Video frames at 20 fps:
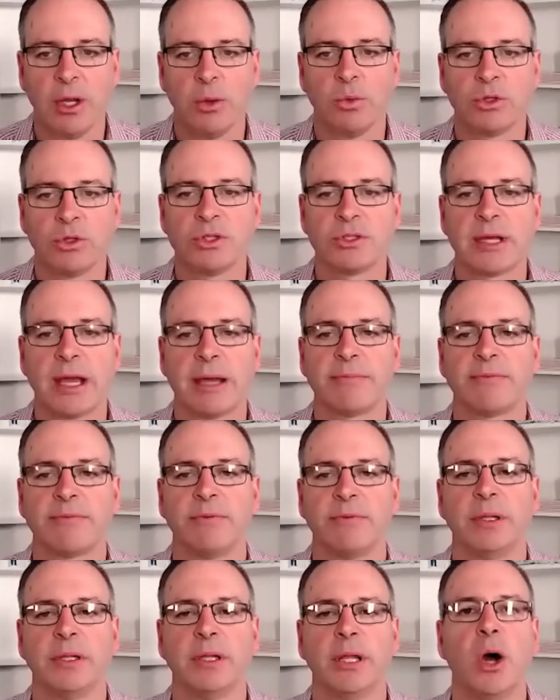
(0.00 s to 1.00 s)
which is up
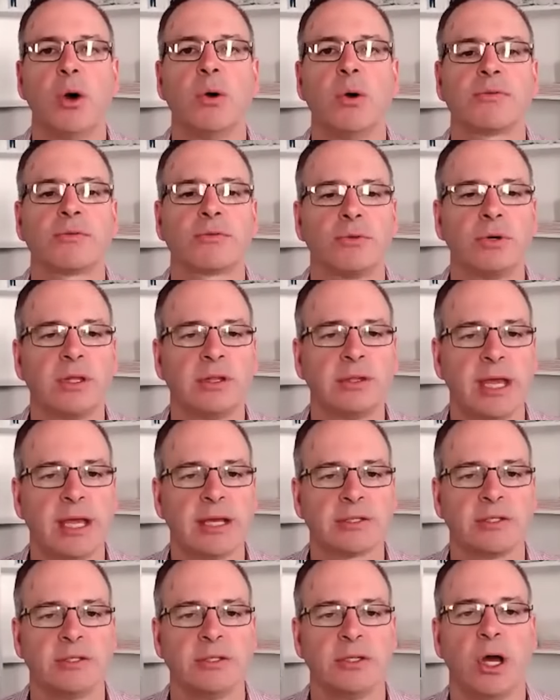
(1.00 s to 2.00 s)
from a low of
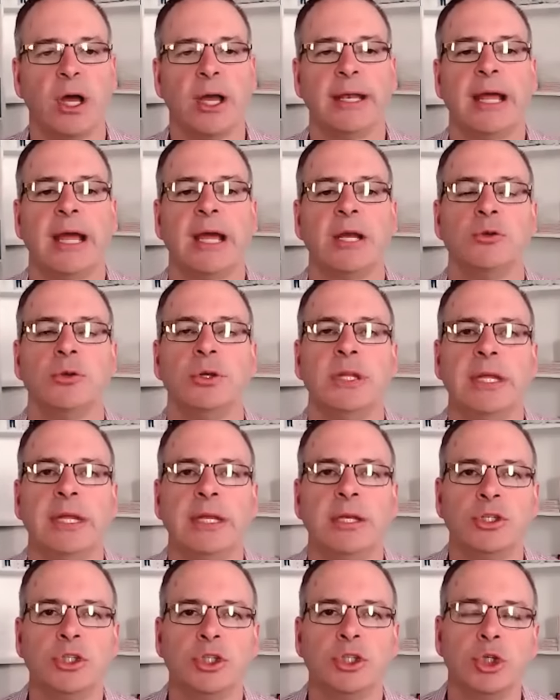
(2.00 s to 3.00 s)
3,900
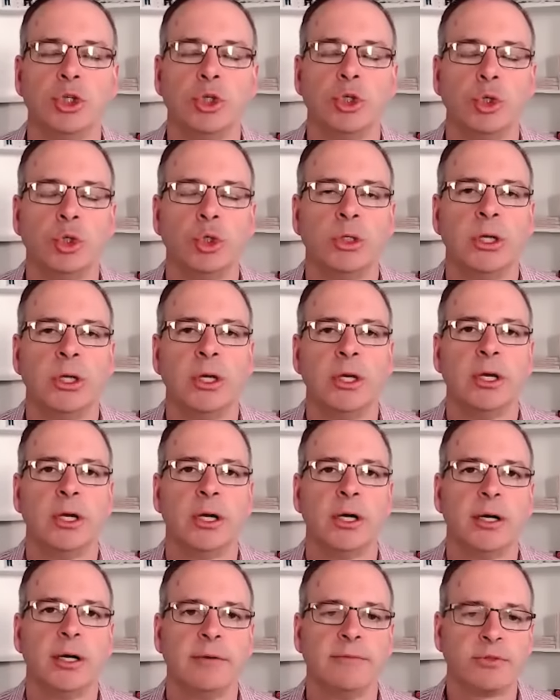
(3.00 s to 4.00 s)
in June
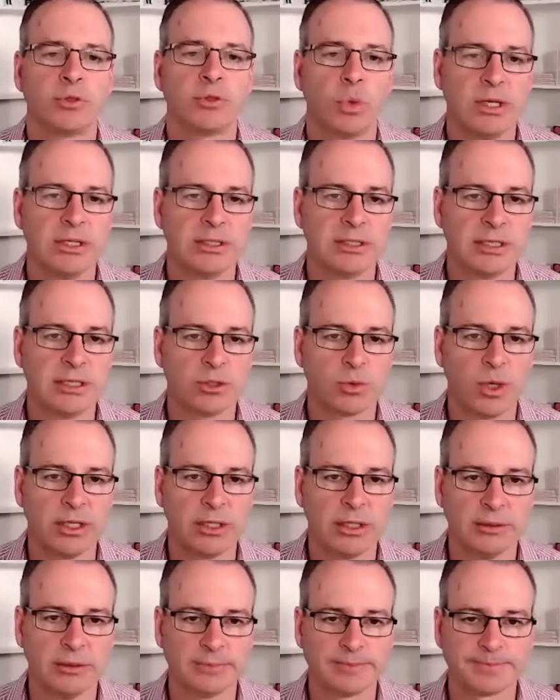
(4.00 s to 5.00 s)
of
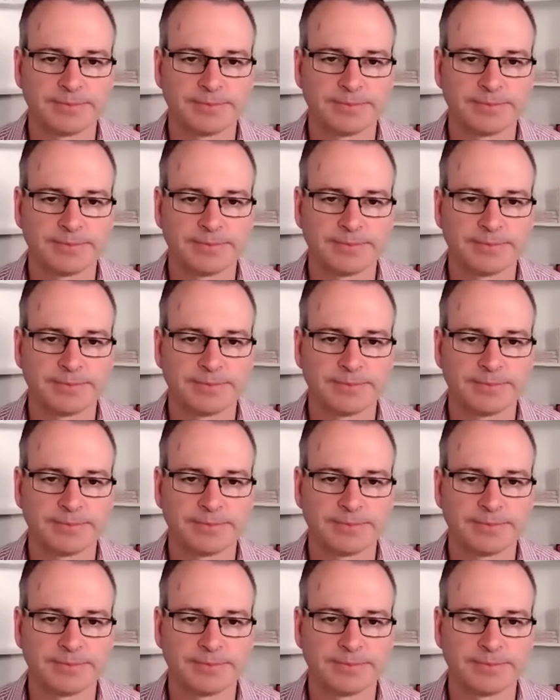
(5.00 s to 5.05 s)
2020.